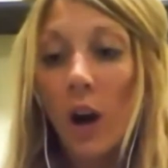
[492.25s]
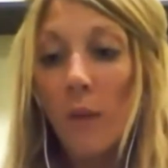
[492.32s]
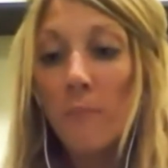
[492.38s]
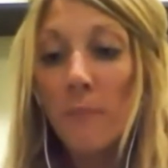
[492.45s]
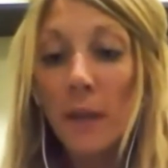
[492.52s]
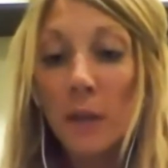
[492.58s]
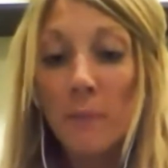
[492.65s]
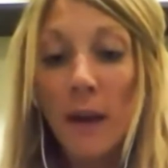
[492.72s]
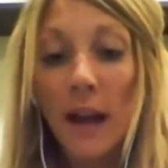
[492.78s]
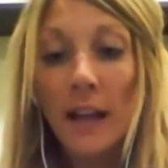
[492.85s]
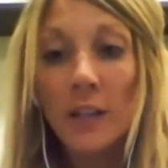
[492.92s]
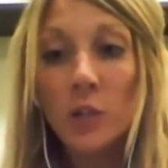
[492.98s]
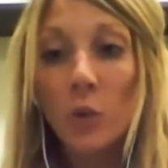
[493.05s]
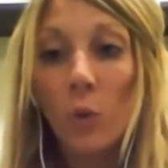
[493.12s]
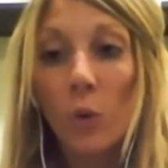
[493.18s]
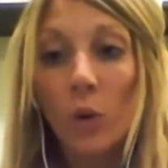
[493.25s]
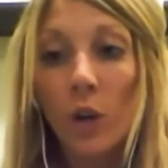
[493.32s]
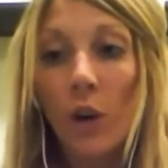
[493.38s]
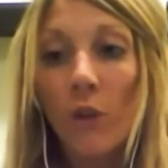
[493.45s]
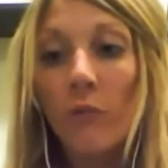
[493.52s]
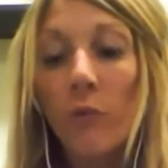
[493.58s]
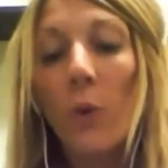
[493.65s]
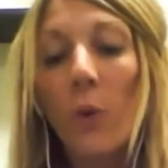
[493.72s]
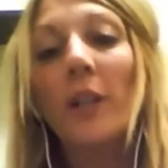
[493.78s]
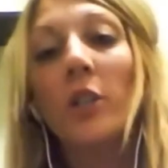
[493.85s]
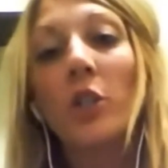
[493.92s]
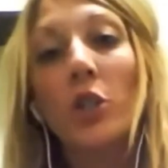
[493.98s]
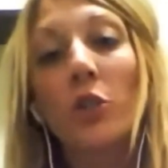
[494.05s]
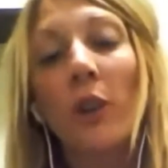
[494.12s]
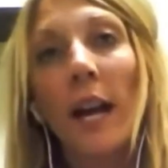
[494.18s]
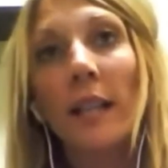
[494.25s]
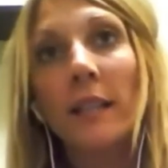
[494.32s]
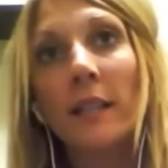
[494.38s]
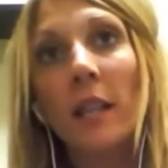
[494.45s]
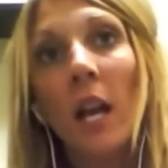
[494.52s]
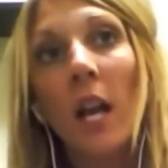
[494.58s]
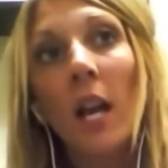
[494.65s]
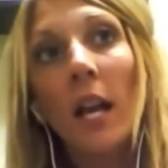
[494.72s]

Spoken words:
minimize or avoid stress